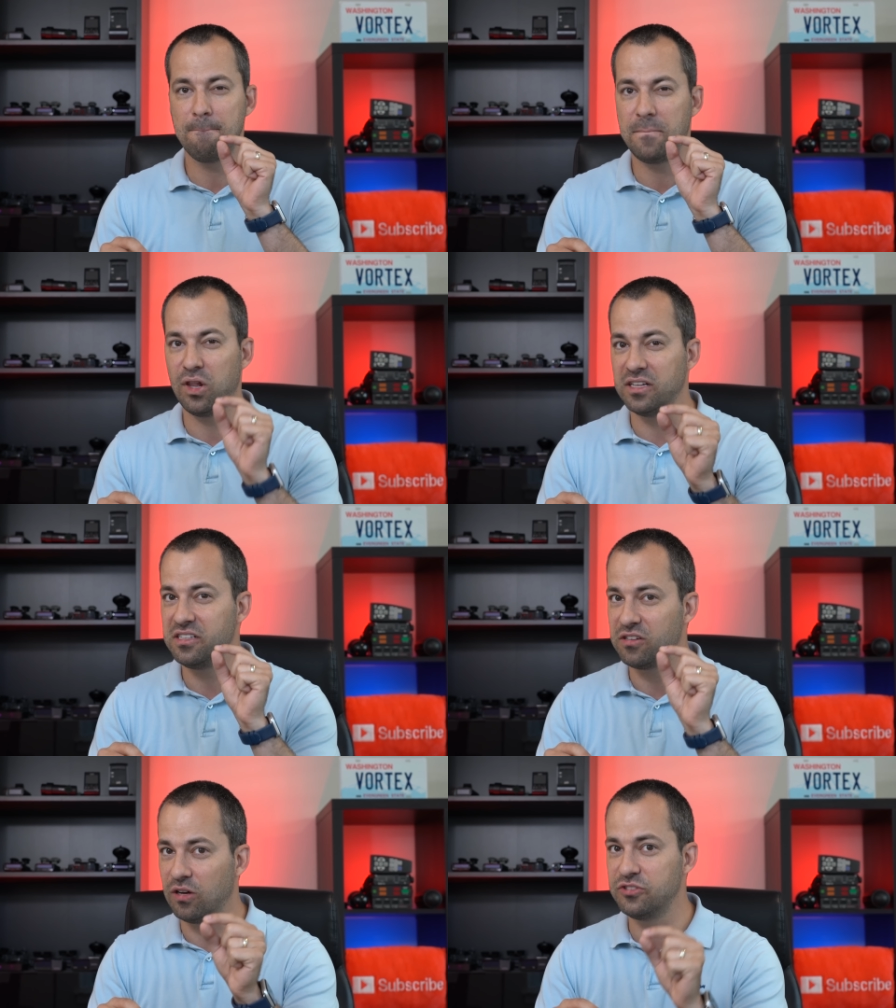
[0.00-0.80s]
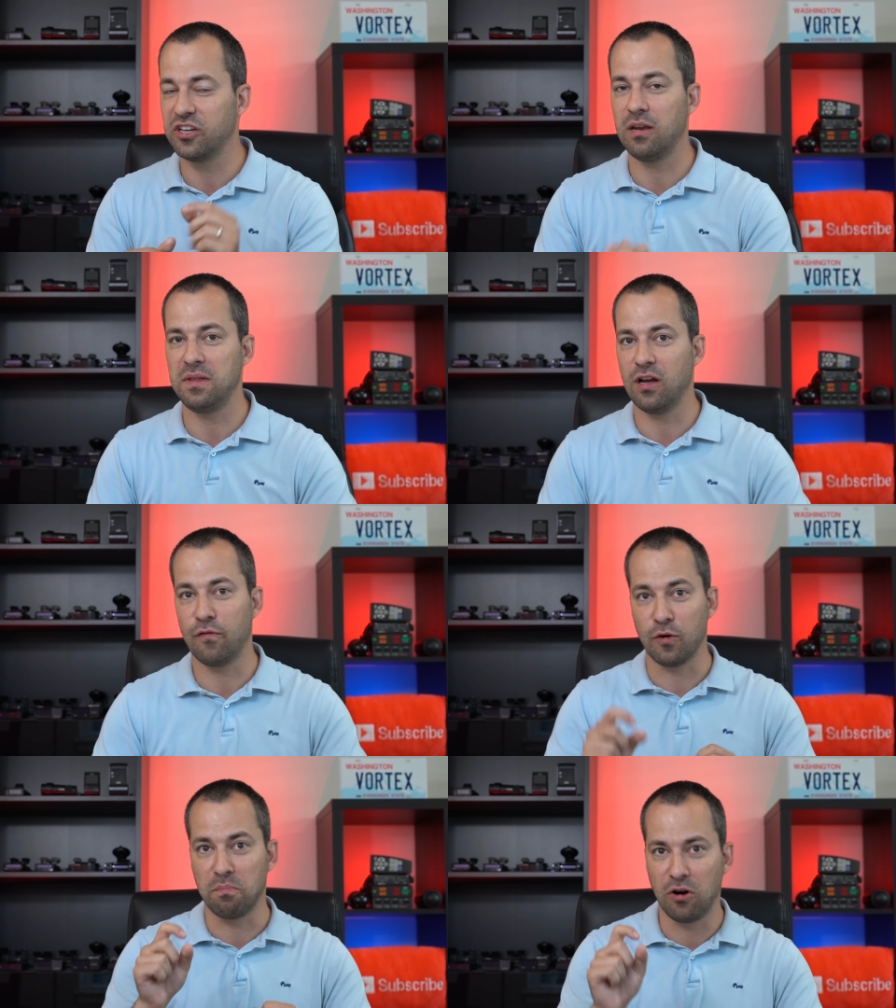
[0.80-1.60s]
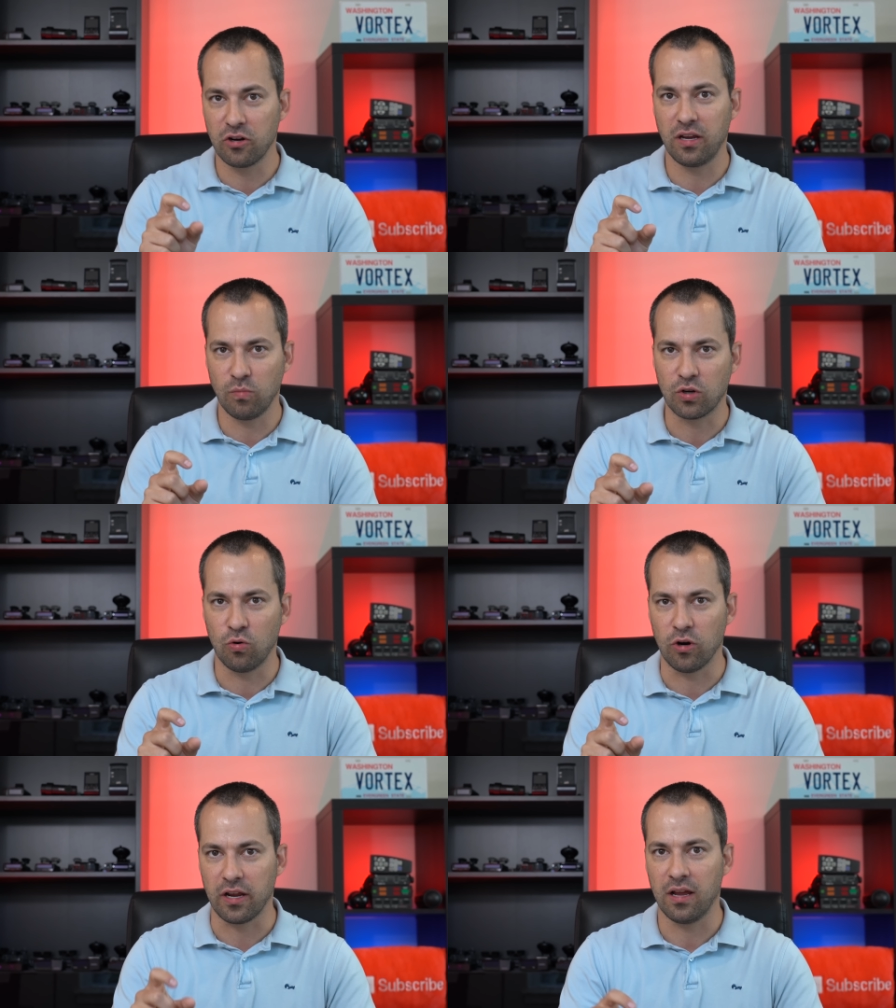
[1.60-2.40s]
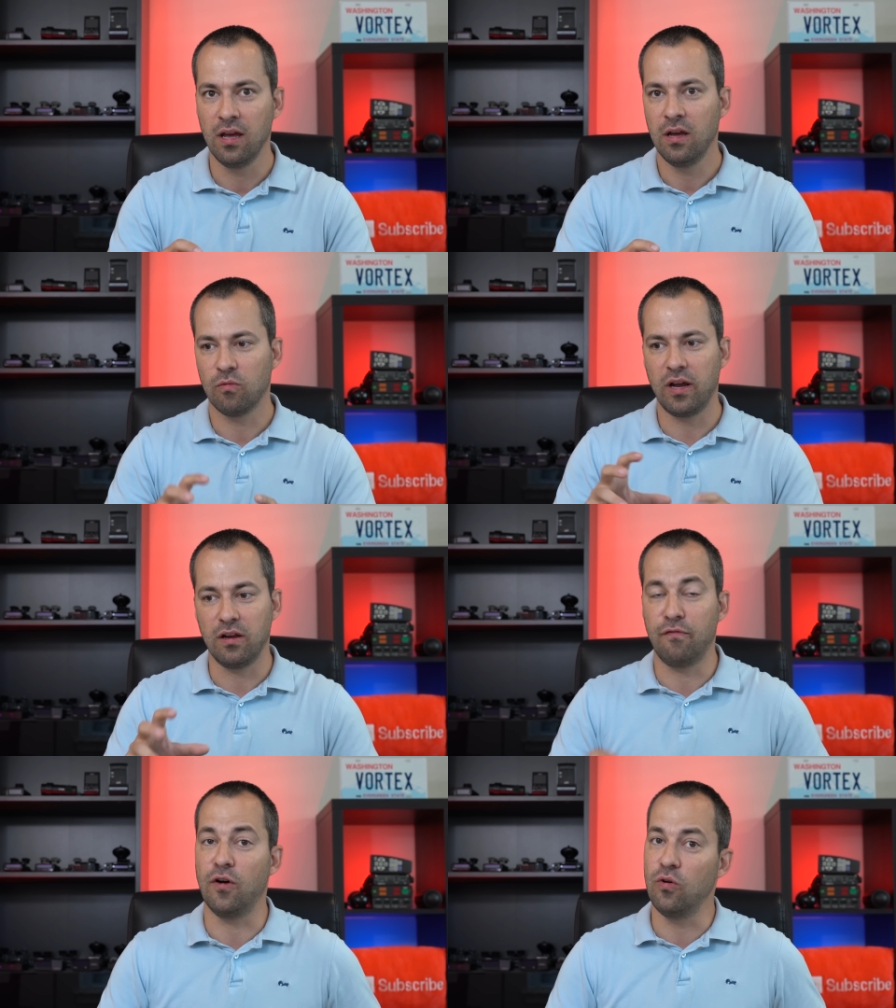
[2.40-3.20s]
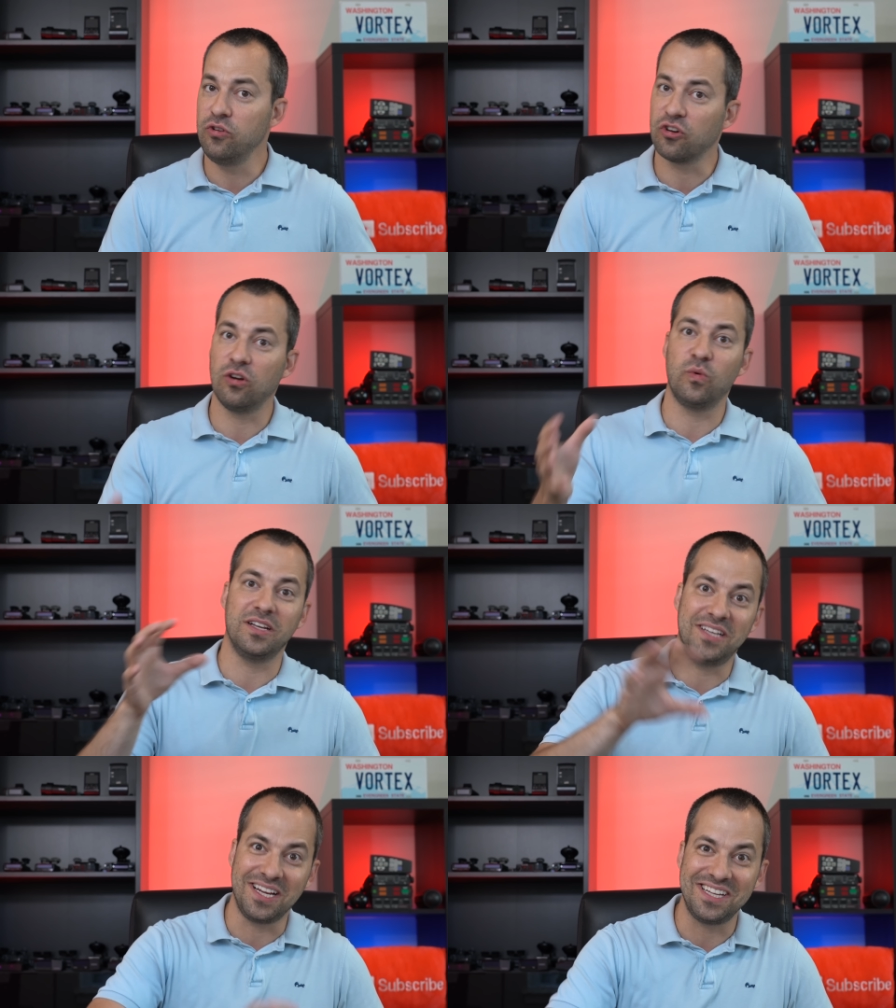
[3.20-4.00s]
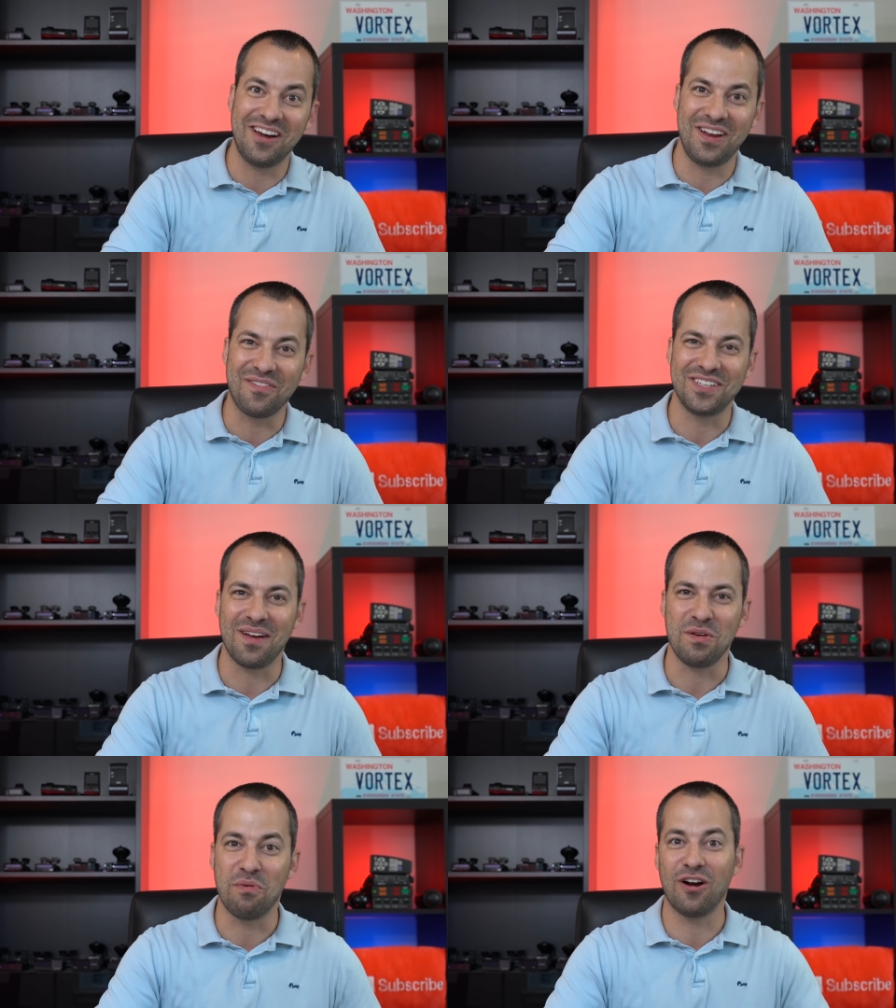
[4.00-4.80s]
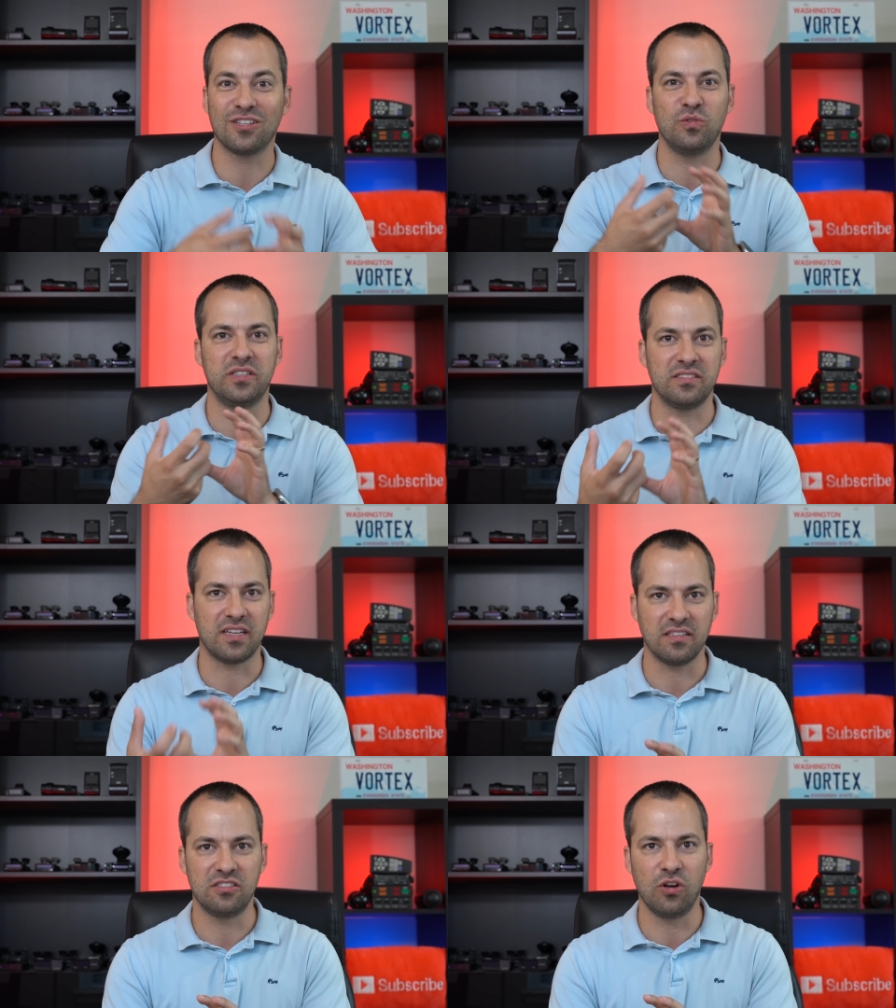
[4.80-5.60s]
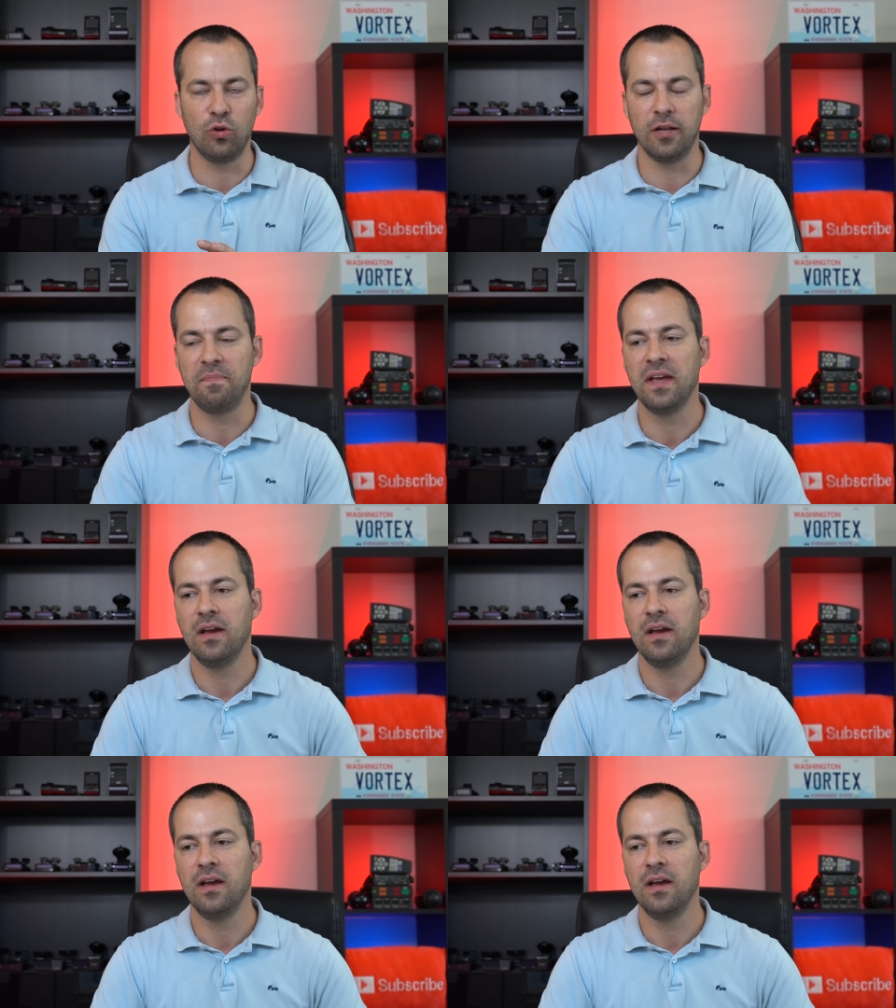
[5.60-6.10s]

Plus, it's also going to be there for parking recording, right? A phone you're going to want to take down every time you park so it doesn't get stolen.